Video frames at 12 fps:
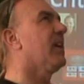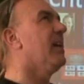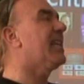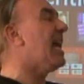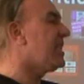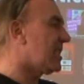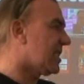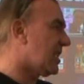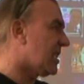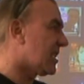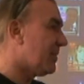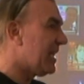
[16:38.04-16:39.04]
against the
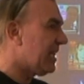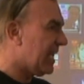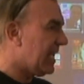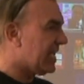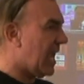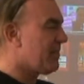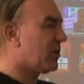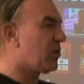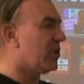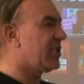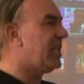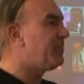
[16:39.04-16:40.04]
system, he came
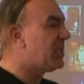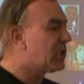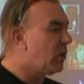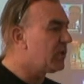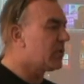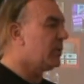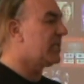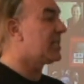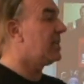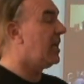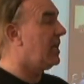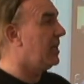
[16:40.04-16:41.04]
across it, he'd been talking to a
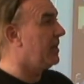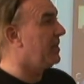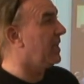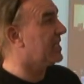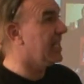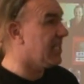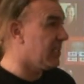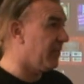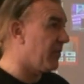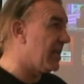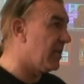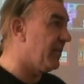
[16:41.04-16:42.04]
solicitor
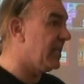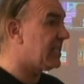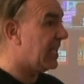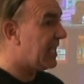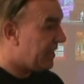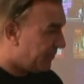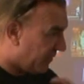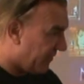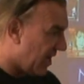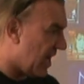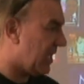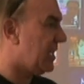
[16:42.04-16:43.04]
friend of his, and he
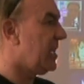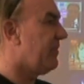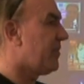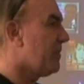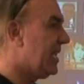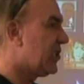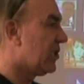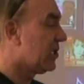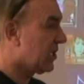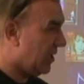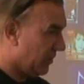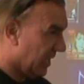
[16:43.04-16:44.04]
provided the information,
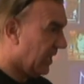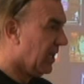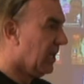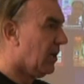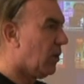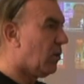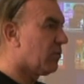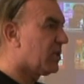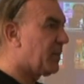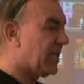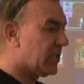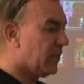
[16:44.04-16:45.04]
so all
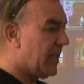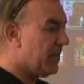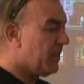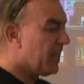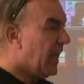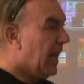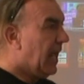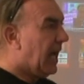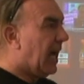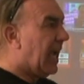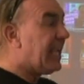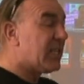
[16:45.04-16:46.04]
respect to him.
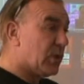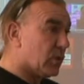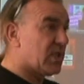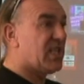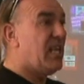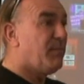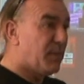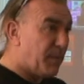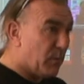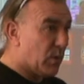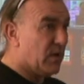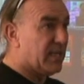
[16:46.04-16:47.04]
It does seem to
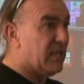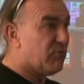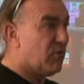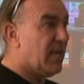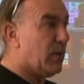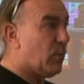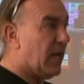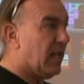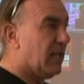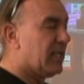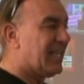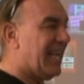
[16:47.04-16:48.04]
be working really
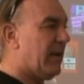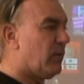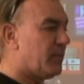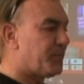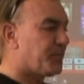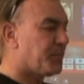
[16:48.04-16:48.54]
well. Now,